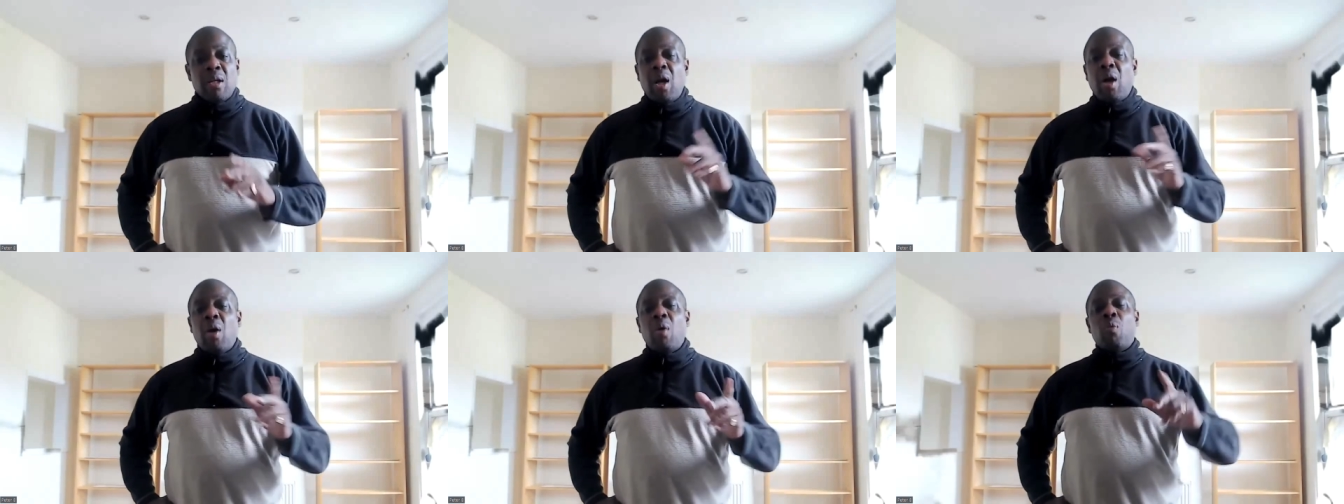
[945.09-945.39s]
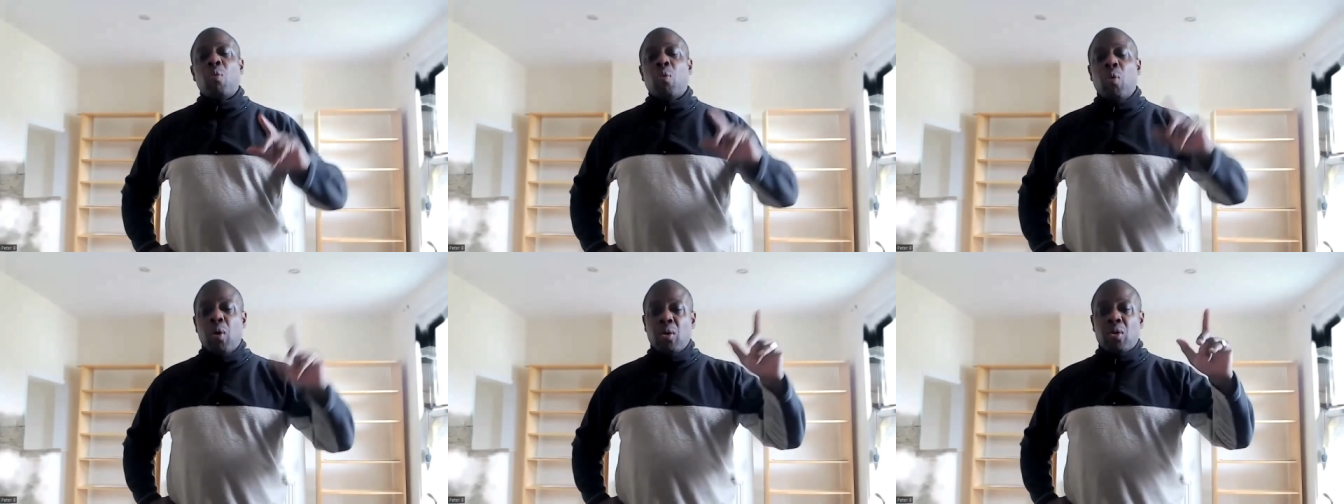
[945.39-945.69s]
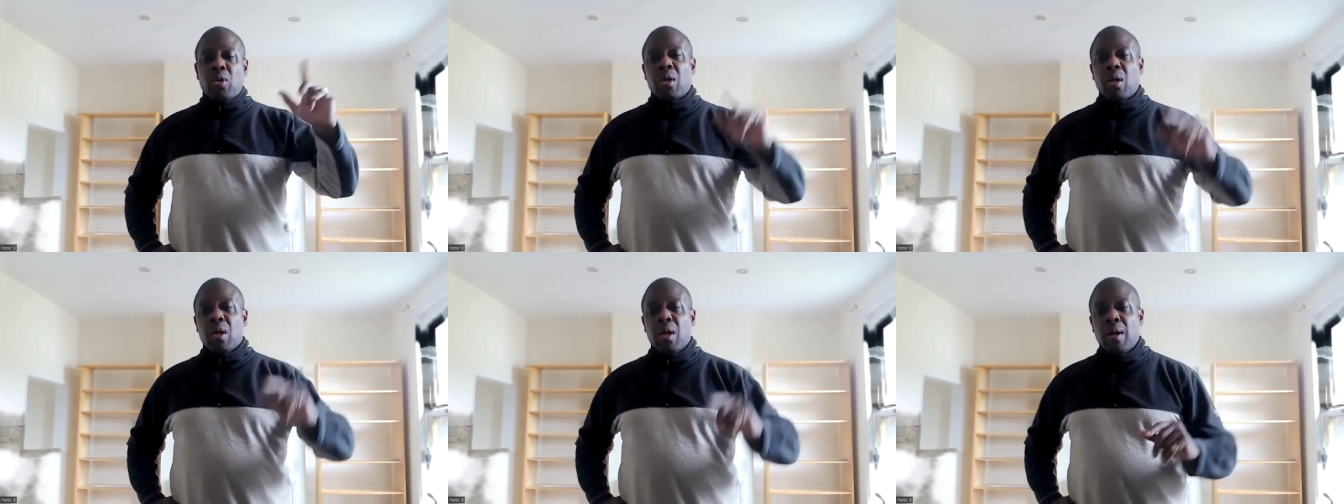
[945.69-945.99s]
go and
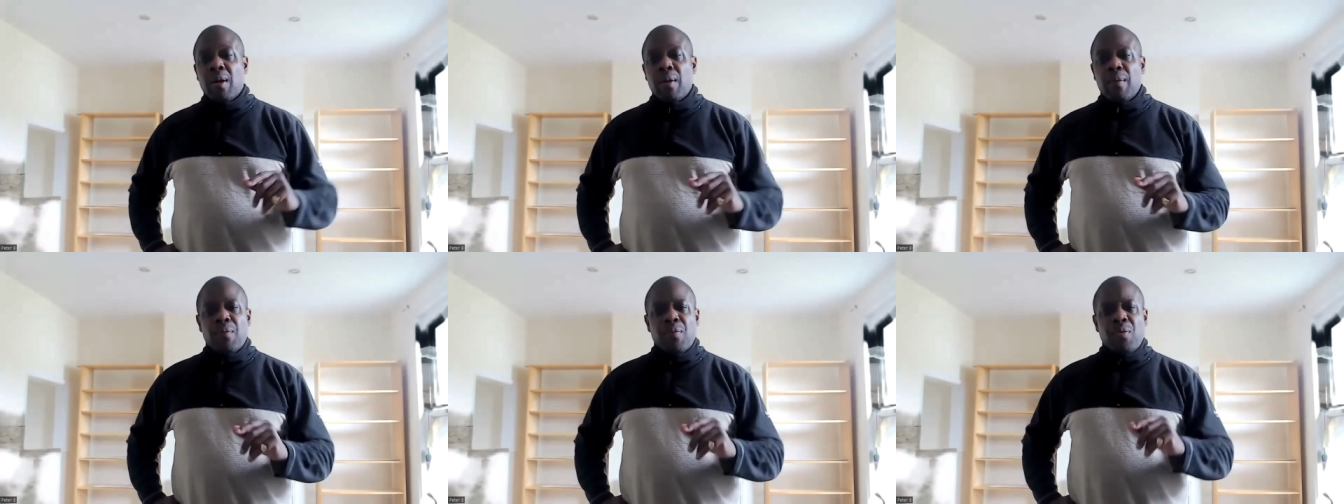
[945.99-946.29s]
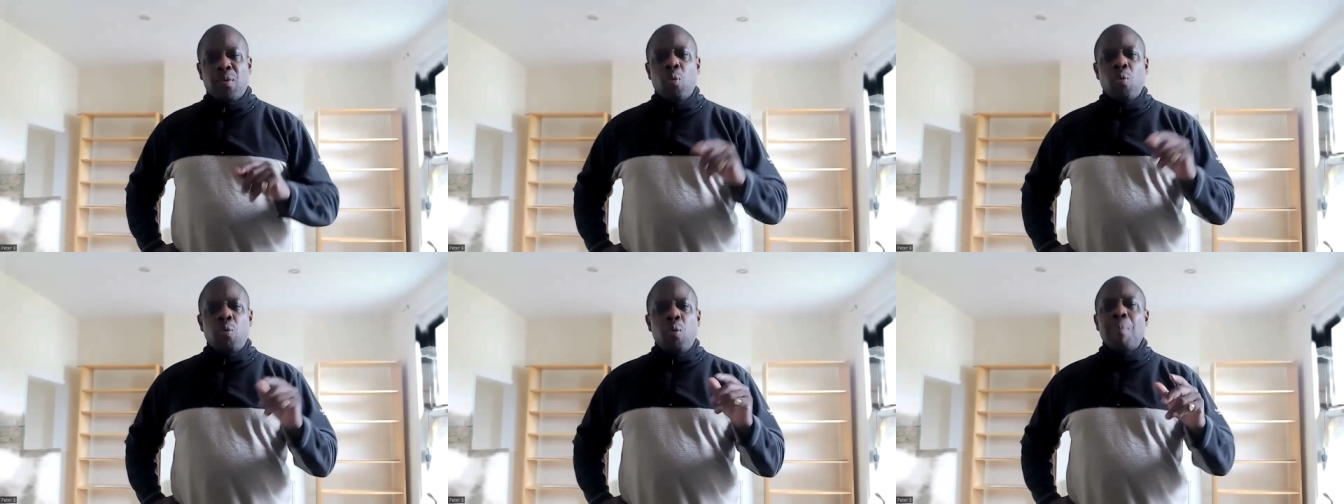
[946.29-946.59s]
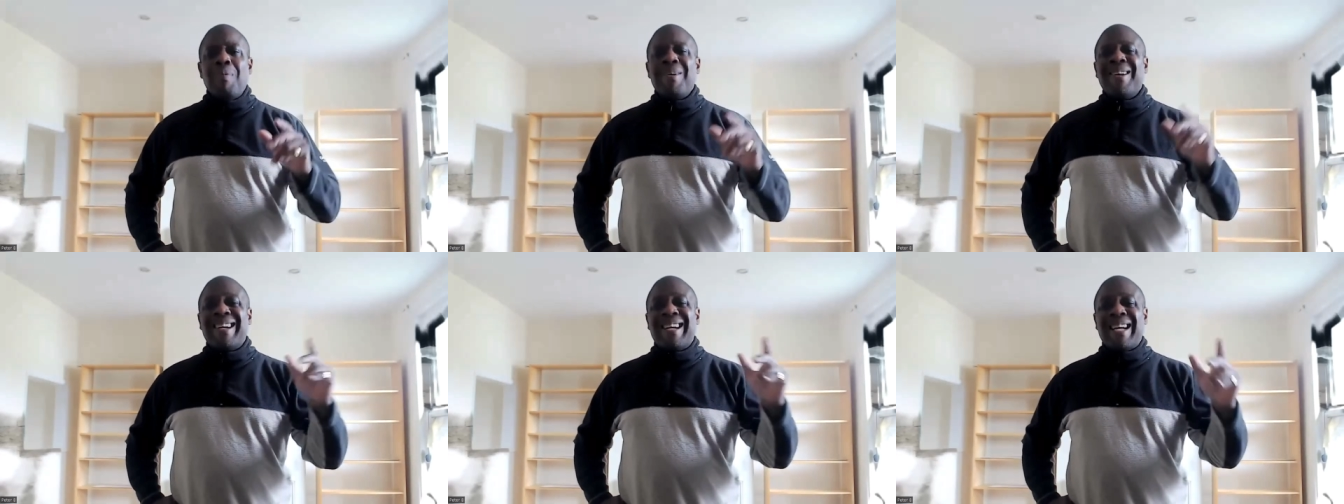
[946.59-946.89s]
watch The
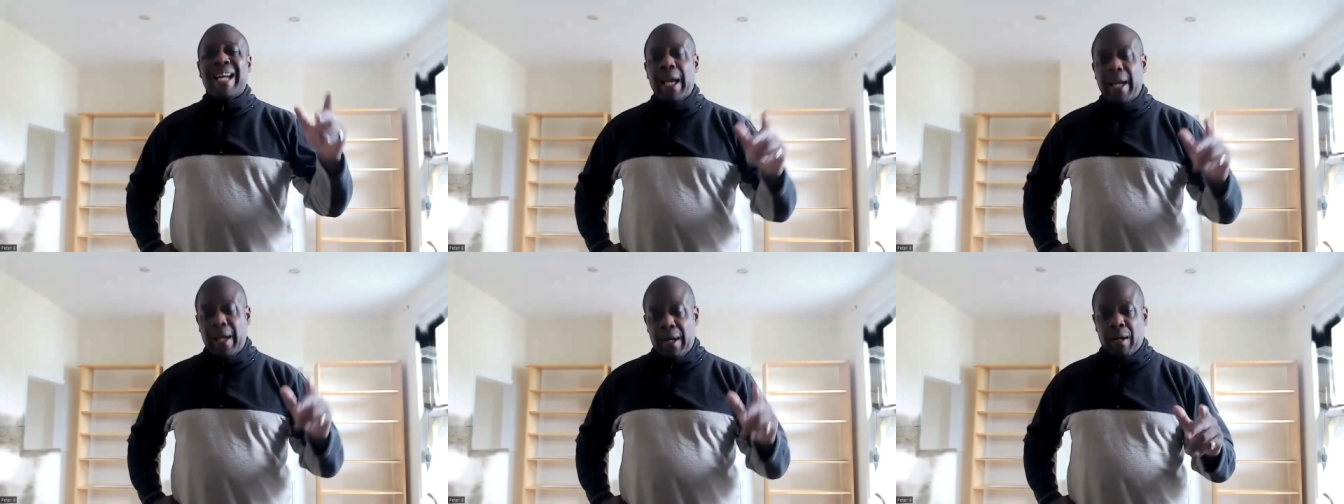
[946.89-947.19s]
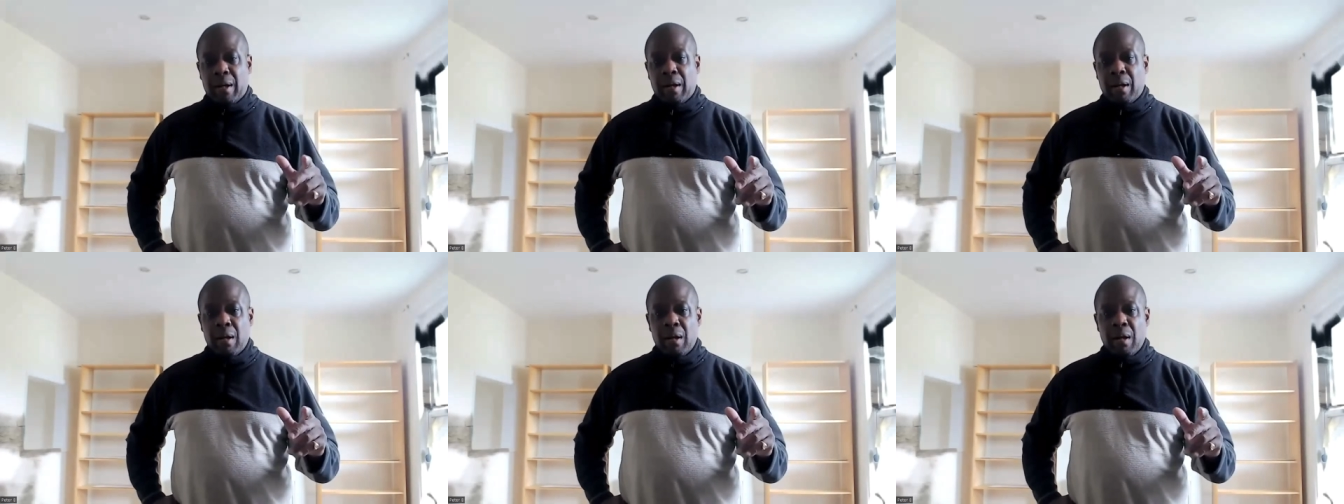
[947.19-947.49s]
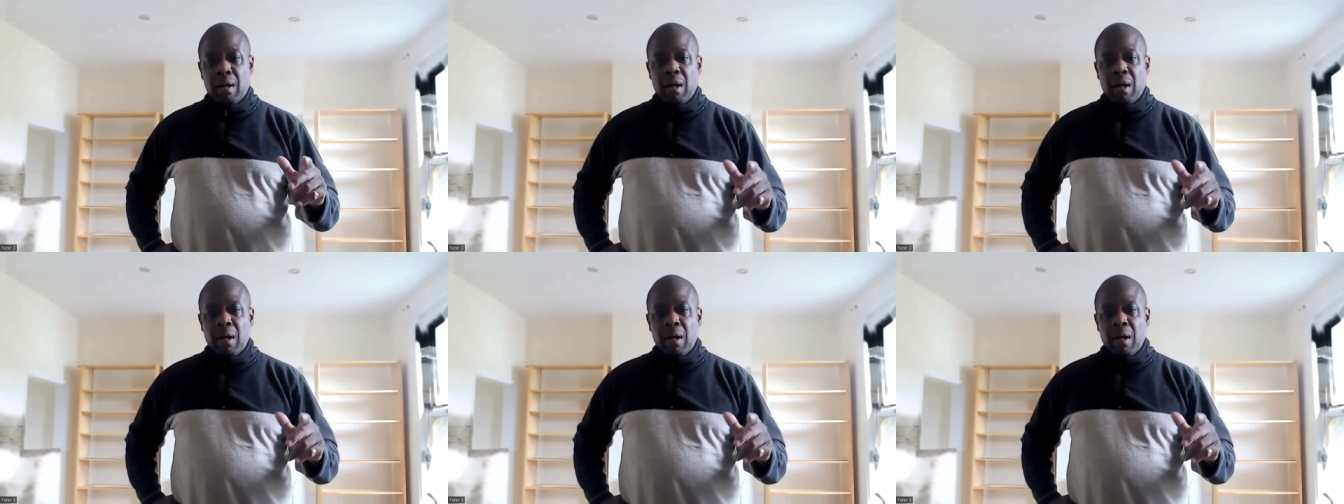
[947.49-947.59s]
Woman King.